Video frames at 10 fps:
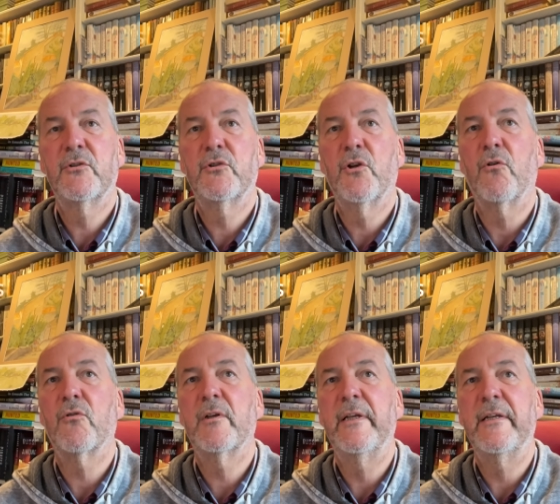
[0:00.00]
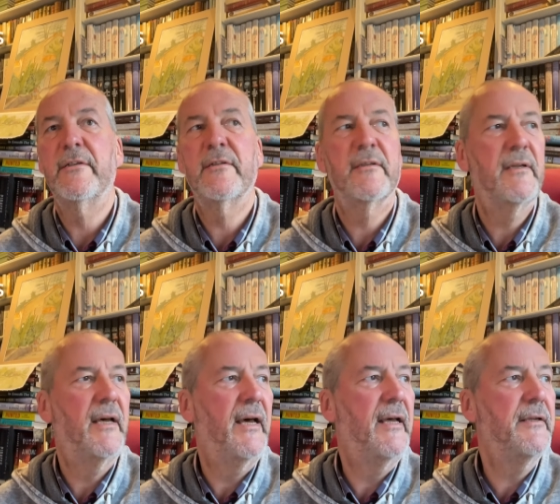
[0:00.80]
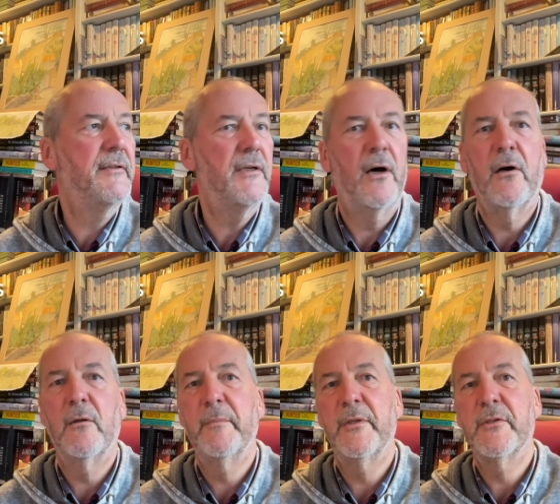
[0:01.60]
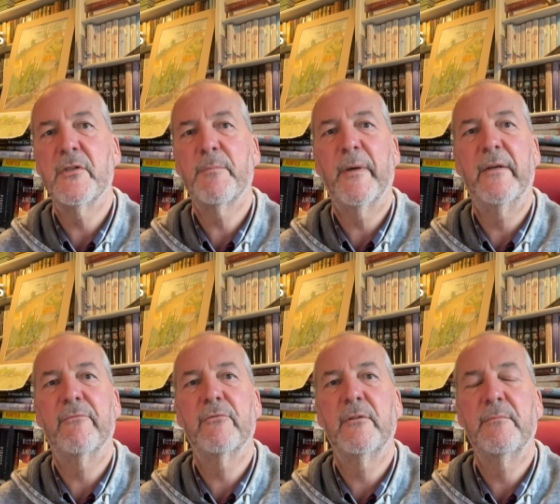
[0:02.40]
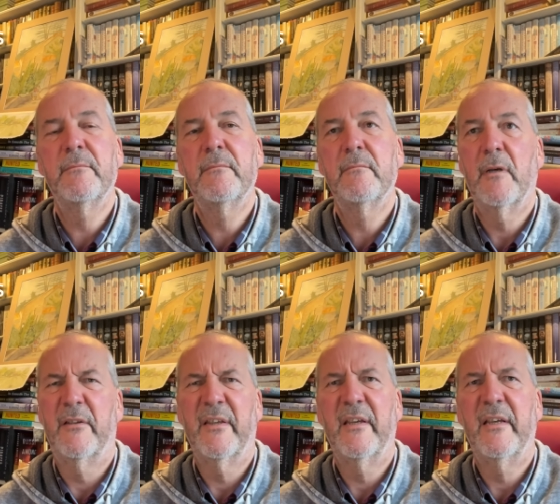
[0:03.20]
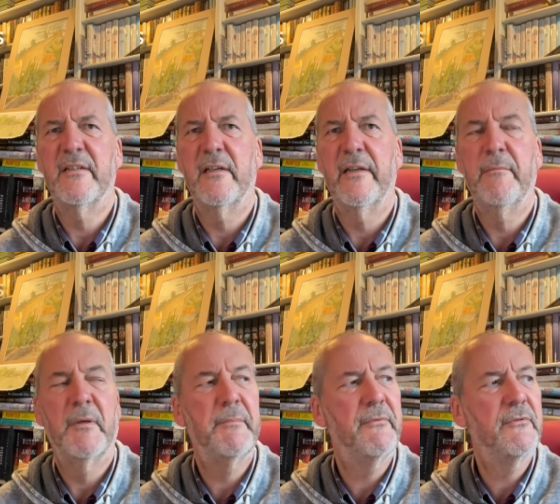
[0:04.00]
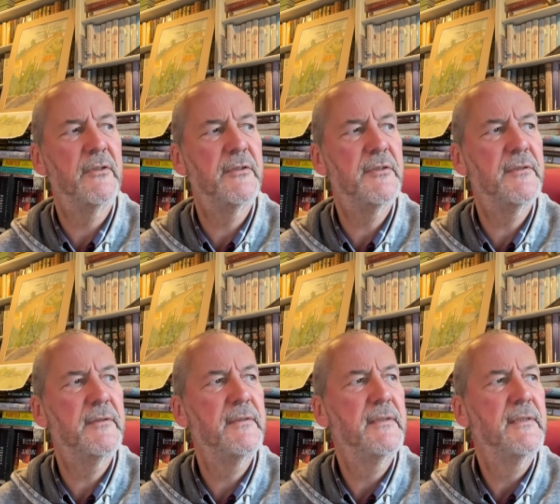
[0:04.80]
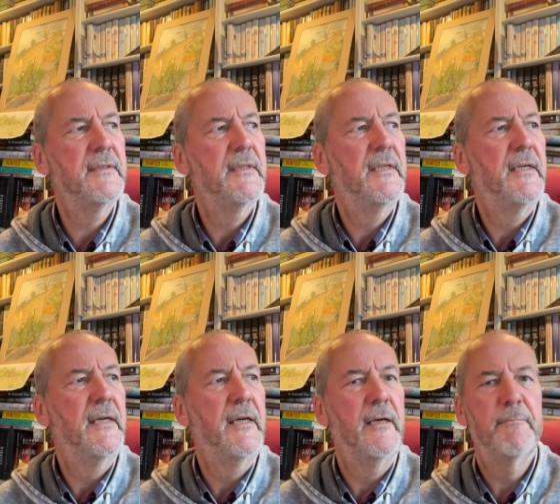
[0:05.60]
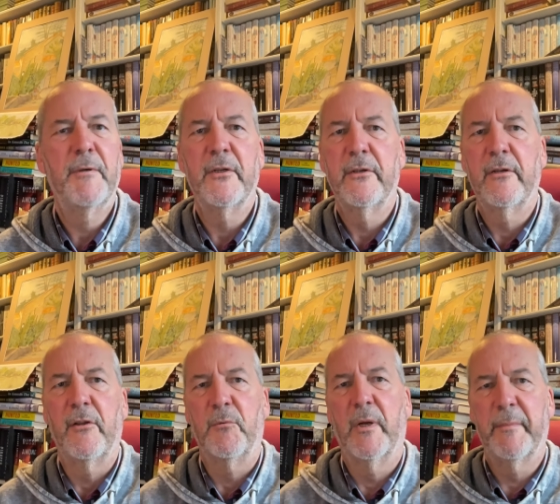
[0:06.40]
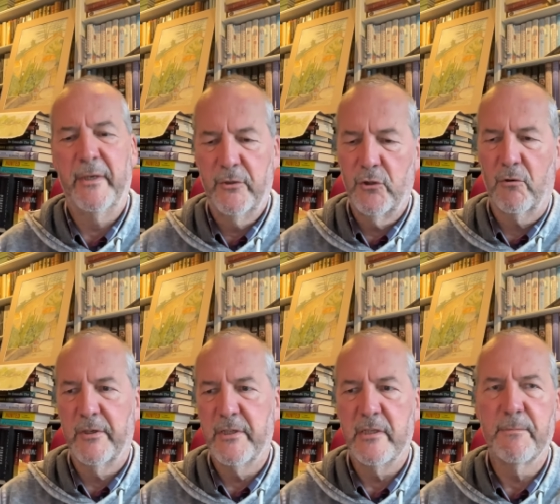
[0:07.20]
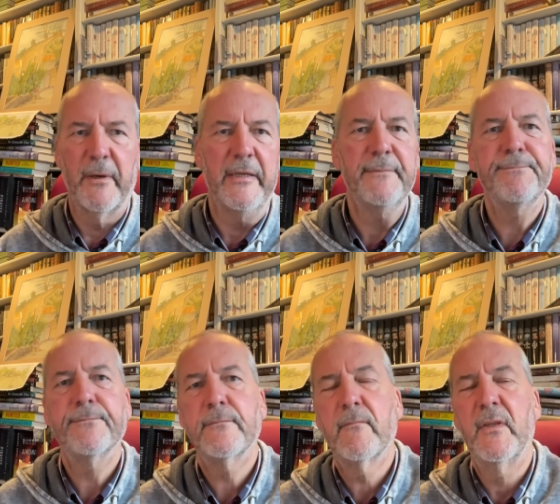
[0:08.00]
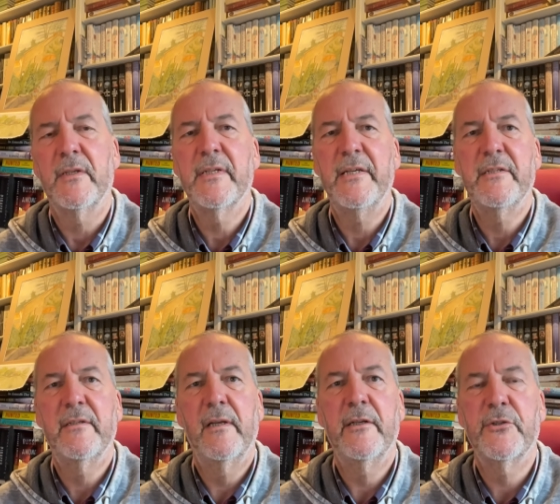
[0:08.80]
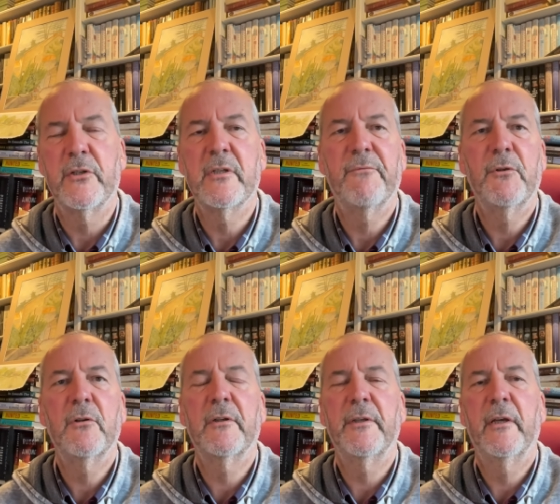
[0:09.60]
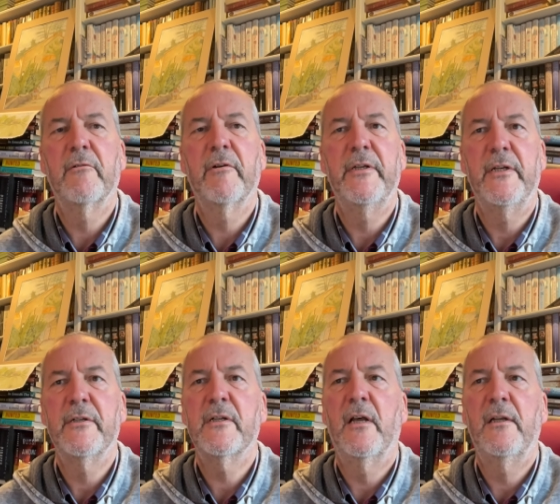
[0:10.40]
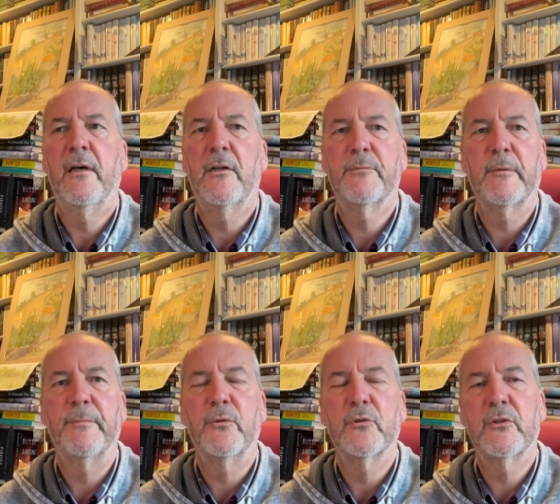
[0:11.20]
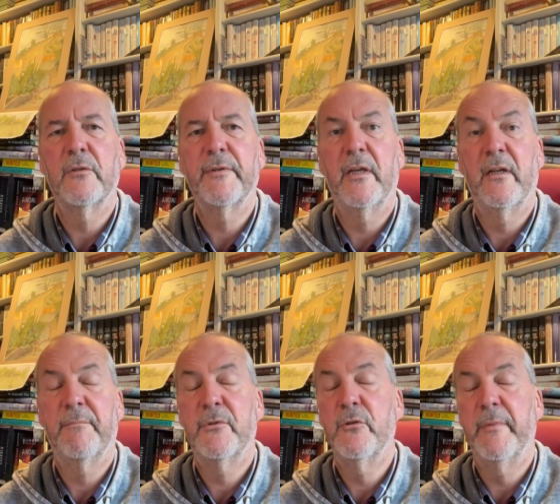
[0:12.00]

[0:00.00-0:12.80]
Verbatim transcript: chocolate and almond spread from, I think Italy, might be France, uh, but you know the one, I mean chocolatey spread. It tastes delicious. If you look in the ingredients, a large proportion of it, and I do